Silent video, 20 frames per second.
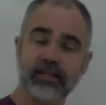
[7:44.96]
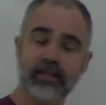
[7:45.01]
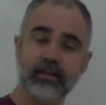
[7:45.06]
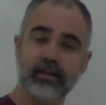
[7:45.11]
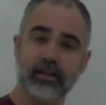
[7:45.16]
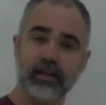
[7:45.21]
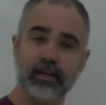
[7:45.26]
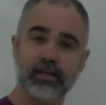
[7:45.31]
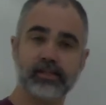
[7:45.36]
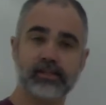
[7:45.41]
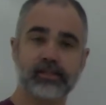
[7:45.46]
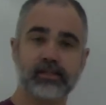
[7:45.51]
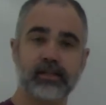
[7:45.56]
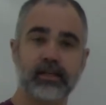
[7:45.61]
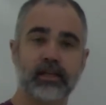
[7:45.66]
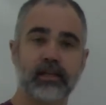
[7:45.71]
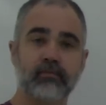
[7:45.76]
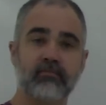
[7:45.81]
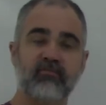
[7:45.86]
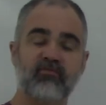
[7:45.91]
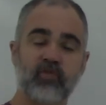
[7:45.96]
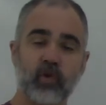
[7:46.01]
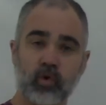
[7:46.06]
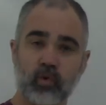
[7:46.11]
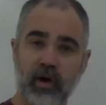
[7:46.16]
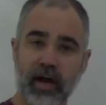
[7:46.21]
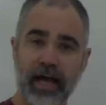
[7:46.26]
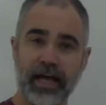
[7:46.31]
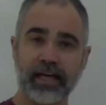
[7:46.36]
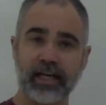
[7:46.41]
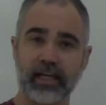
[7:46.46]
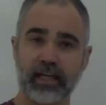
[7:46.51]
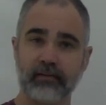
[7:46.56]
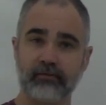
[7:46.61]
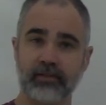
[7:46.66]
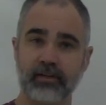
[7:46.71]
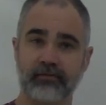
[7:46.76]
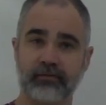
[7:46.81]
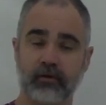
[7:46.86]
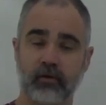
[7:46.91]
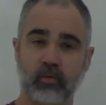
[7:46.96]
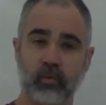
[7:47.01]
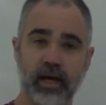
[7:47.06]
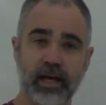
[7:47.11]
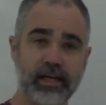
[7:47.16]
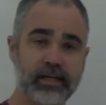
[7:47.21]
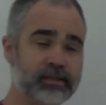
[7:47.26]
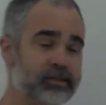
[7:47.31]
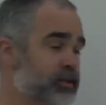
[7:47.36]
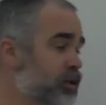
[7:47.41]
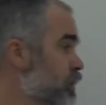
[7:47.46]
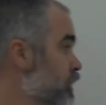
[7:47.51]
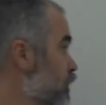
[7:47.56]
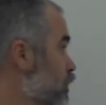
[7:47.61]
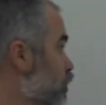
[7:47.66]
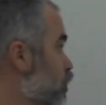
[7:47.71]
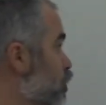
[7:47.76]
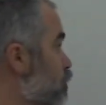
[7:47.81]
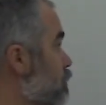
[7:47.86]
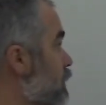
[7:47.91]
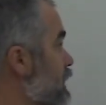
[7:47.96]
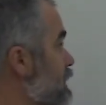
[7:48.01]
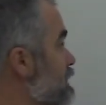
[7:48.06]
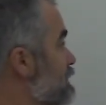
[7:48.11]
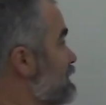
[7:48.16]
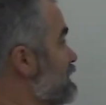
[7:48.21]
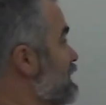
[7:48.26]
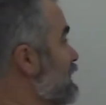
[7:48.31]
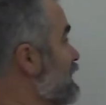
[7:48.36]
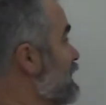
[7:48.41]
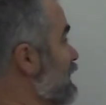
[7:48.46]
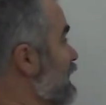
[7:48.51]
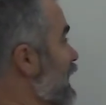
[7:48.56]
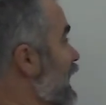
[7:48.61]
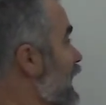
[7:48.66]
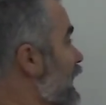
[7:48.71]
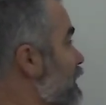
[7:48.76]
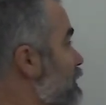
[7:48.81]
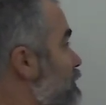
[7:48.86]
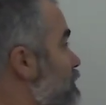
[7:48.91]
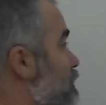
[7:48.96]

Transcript: this in a variety of different ways. You might see the x